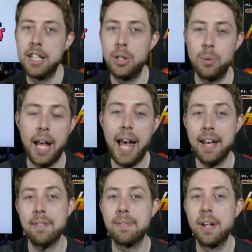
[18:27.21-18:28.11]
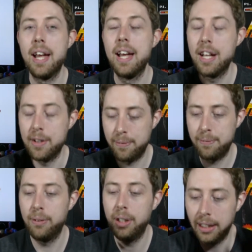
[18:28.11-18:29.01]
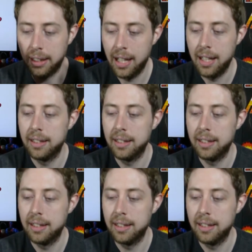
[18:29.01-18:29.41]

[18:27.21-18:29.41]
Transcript: you would have a full